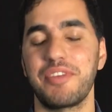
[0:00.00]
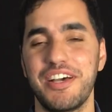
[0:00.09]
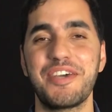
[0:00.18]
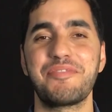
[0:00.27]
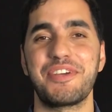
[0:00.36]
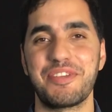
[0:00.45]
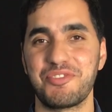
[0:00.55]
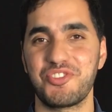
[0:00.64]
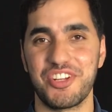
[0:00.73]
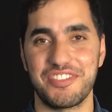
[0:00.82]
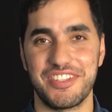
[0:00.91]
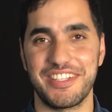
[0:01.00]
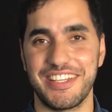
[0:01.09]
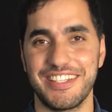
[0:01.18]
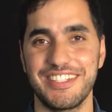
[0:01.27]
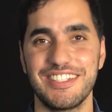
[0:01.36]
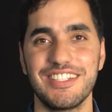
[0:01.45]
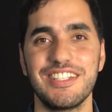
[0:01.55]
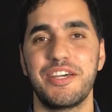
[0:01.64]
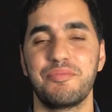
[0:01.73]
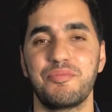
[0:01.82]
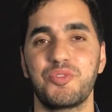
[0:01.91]
Hi, my name is Jonathan Dagher. I
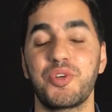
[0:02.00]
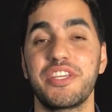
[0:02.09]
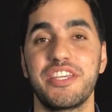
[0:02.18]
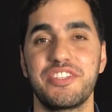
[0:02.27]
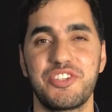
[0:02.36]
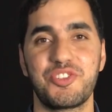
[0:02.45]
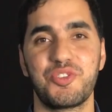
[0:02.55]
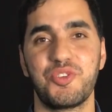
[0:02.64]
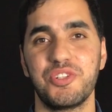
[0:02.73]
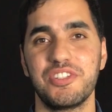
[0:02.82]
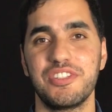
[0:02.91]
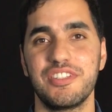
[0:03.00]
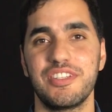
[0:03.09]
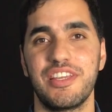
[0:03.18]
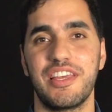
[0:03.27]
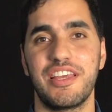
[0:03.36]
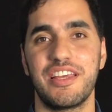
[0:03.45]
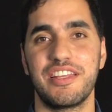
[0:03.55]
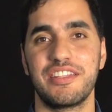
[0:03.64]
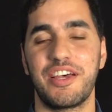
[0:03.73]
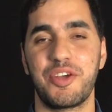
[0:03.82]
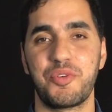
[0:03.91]
am 28 years old
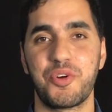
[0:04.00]
and I